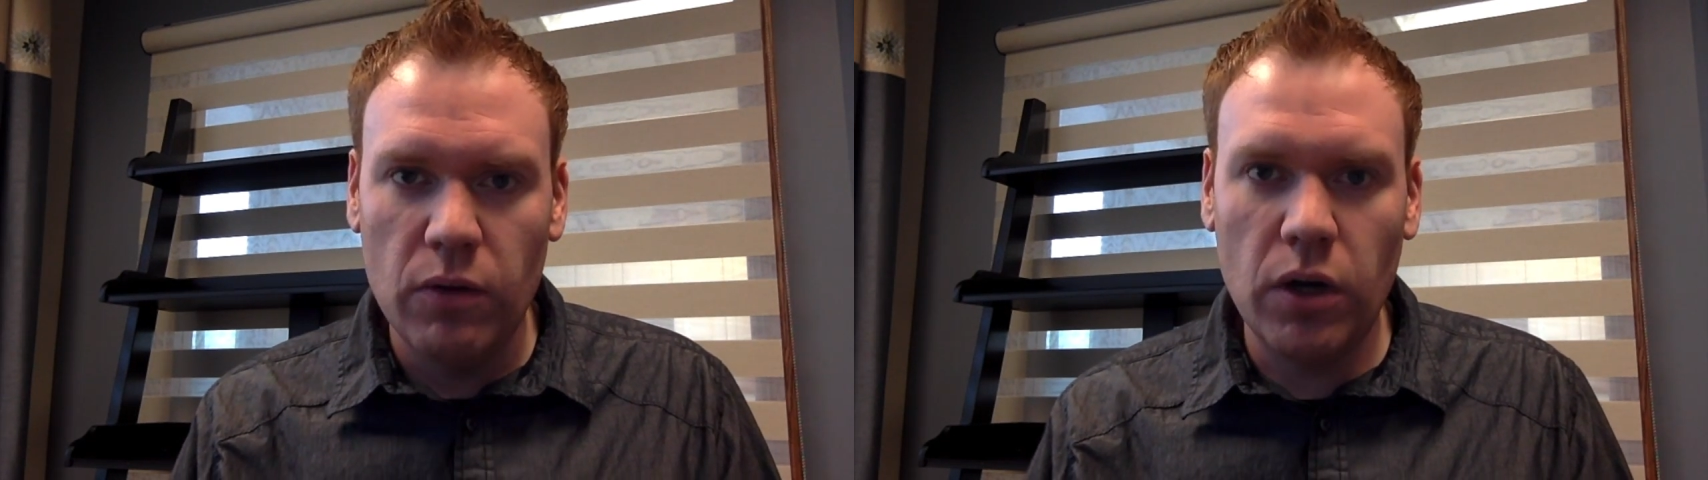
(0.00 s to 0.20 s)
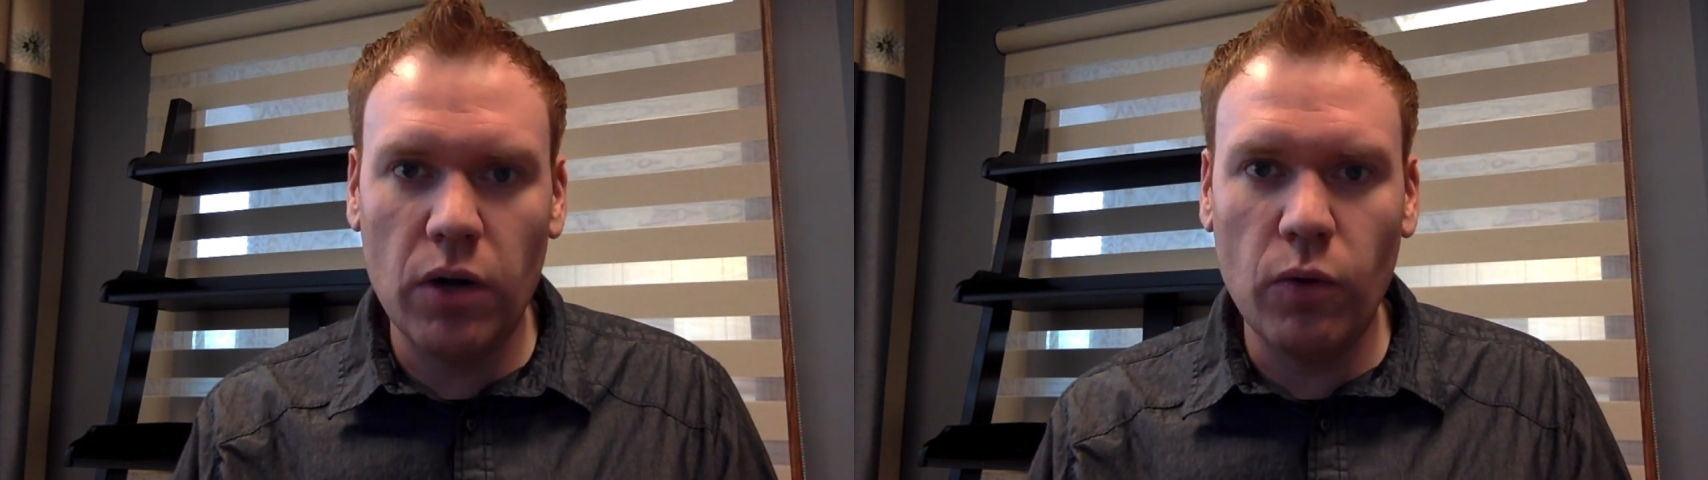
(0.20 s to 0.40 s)

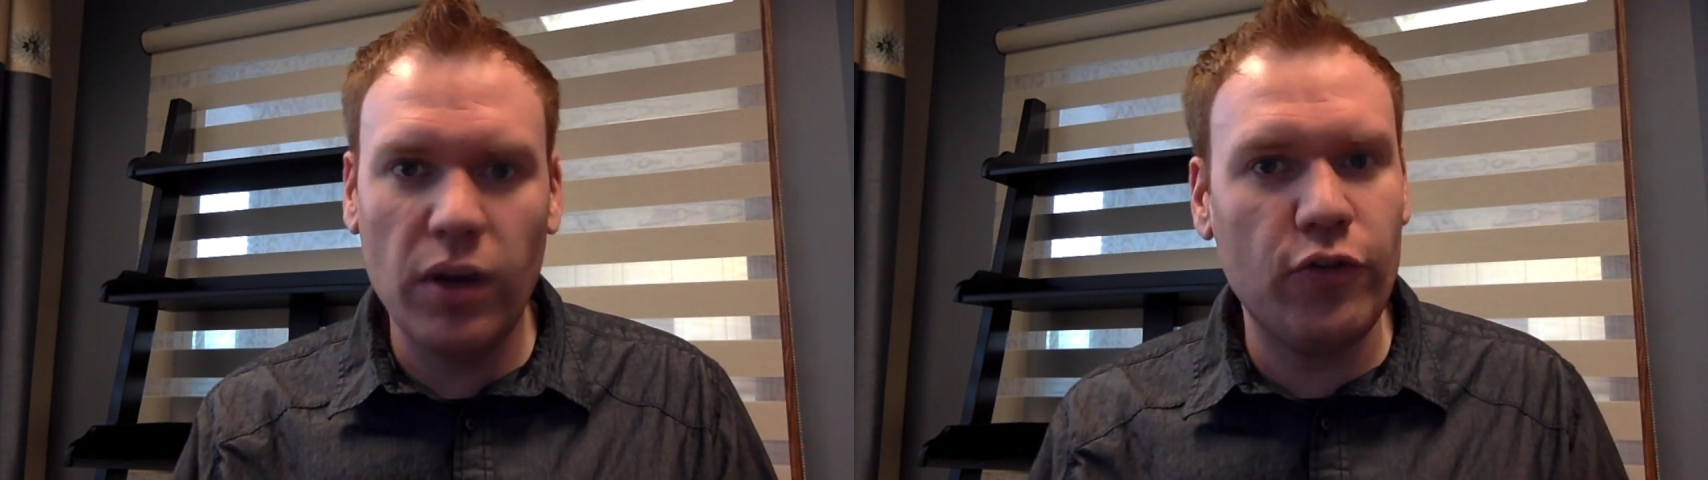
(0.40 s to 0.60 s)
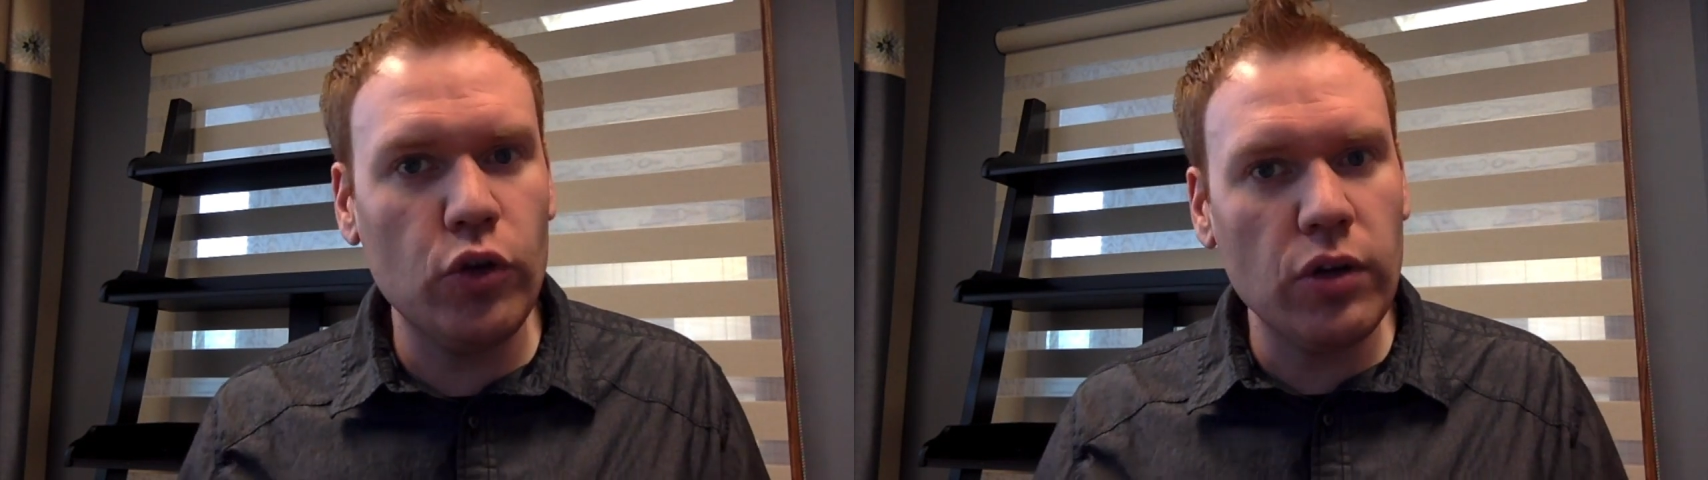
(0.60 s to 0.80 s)
Well,
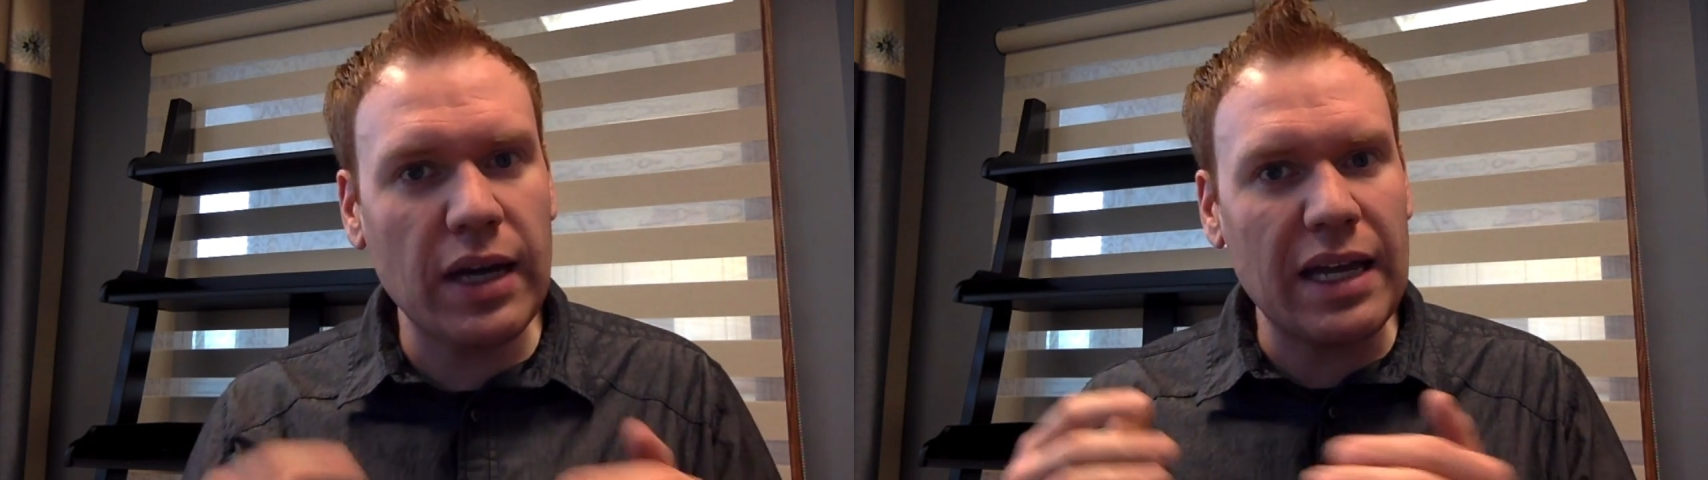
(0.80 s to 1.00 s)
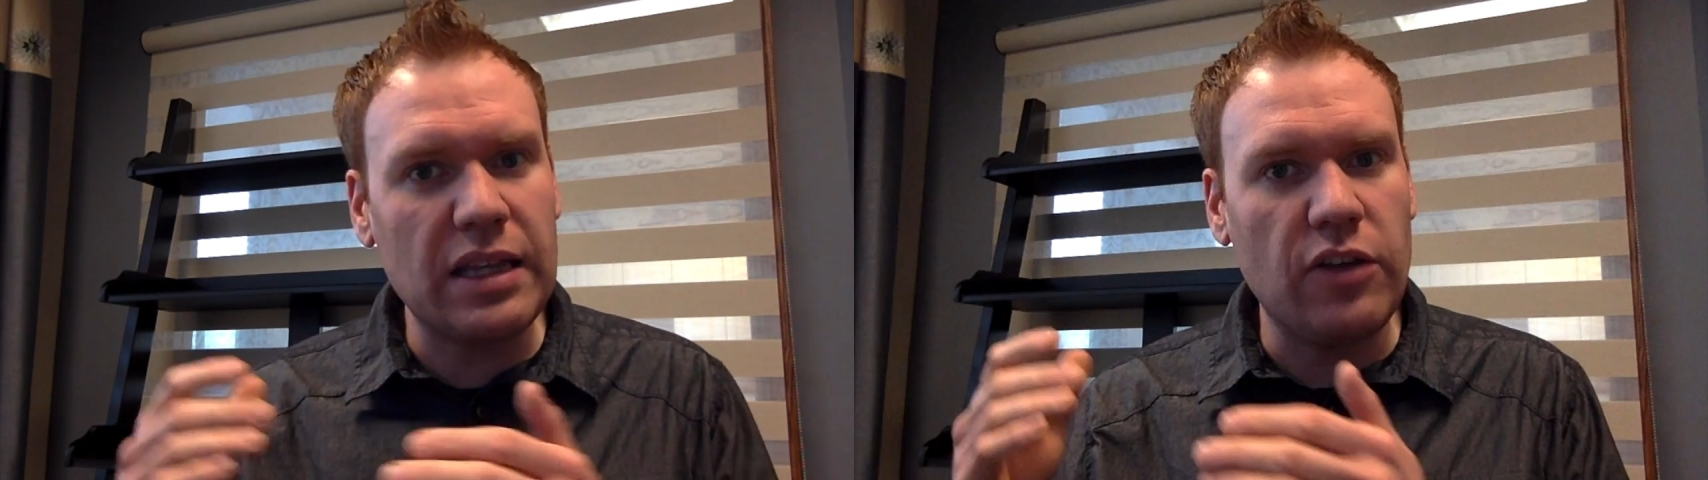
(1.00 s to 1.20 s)
if you
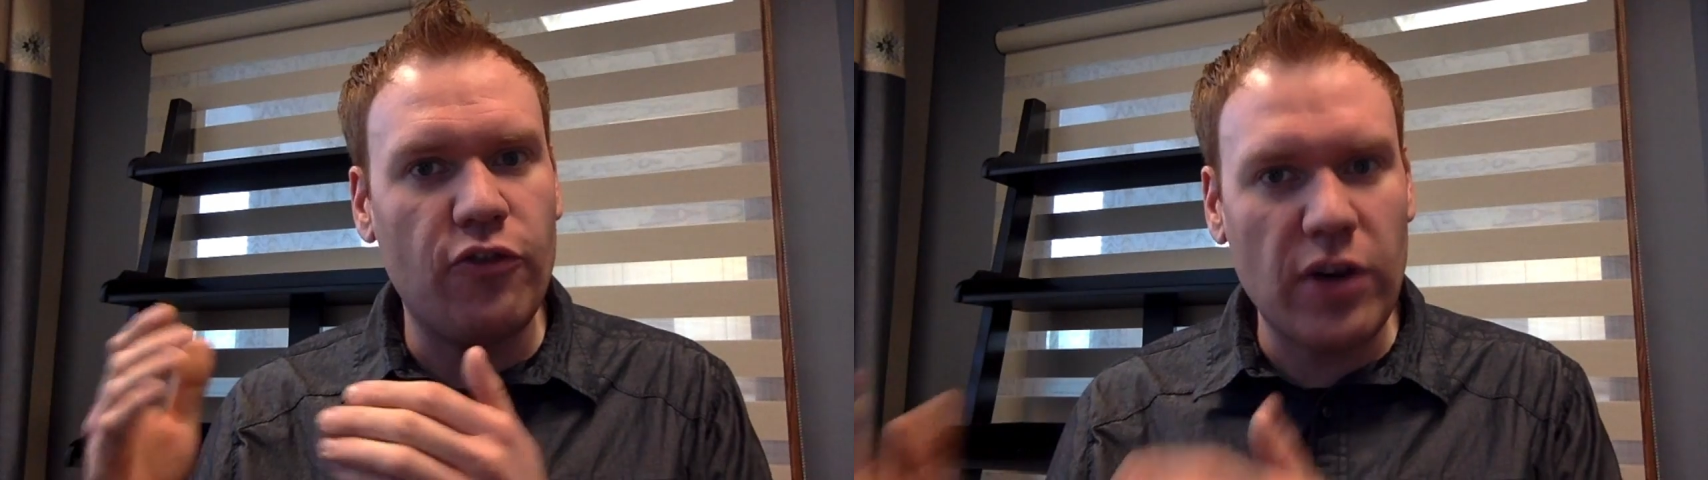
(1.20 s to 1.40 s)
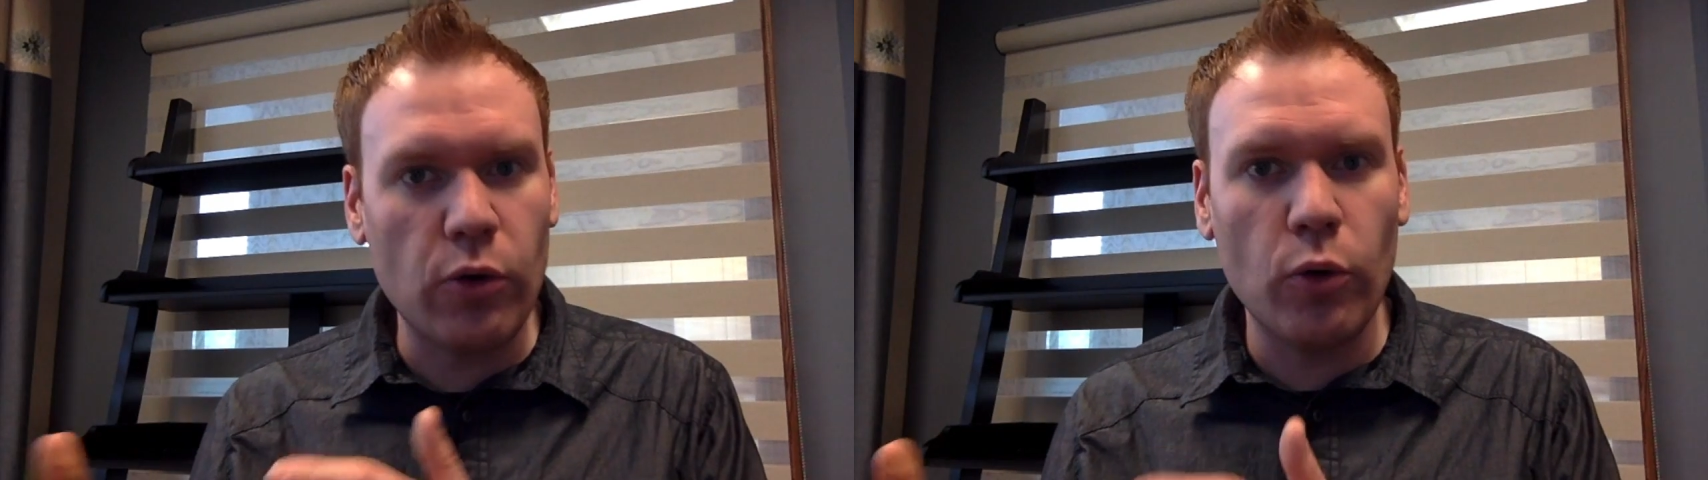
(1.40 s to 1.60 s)
look at the
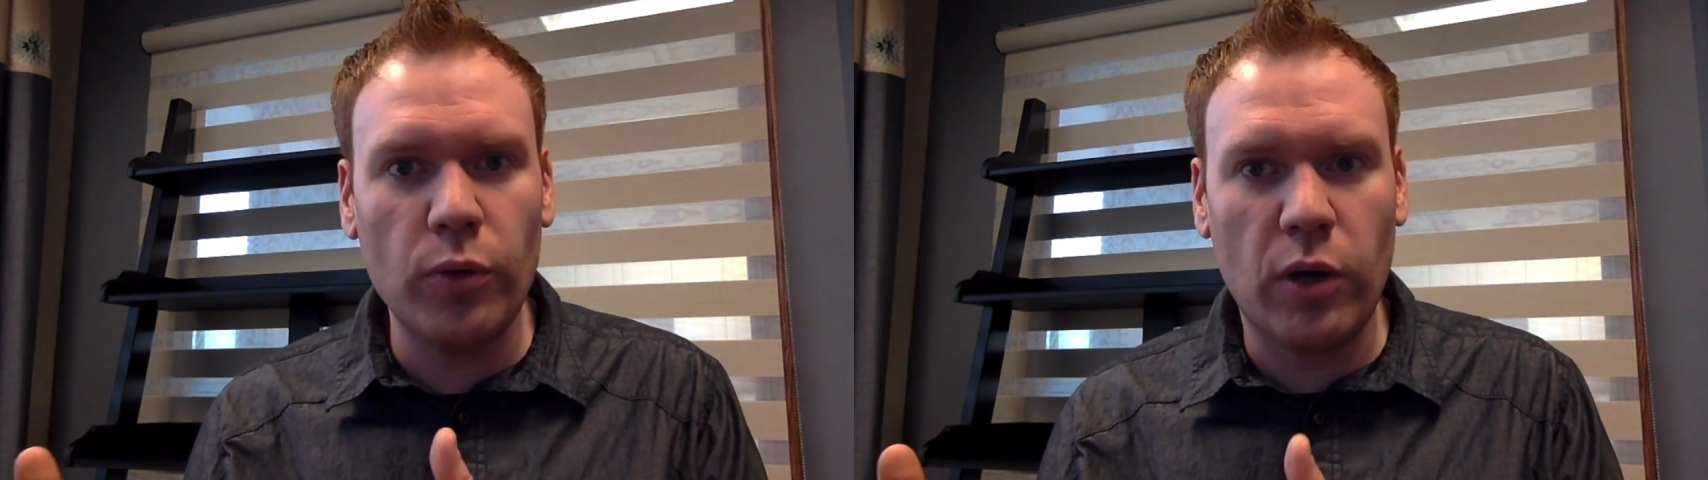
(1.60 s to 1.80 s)
federal